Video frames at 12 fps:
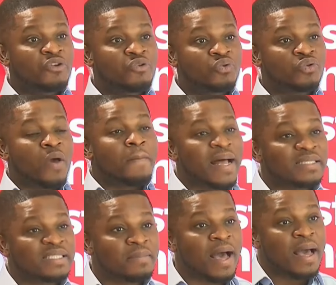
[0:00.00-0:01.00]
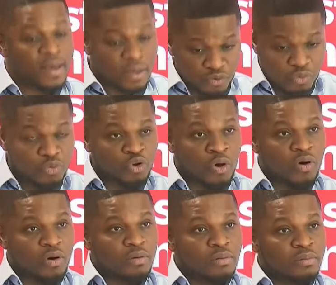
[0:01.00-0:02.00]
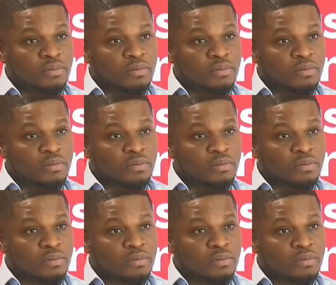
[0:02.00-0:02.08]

news, Bantama, doom so. They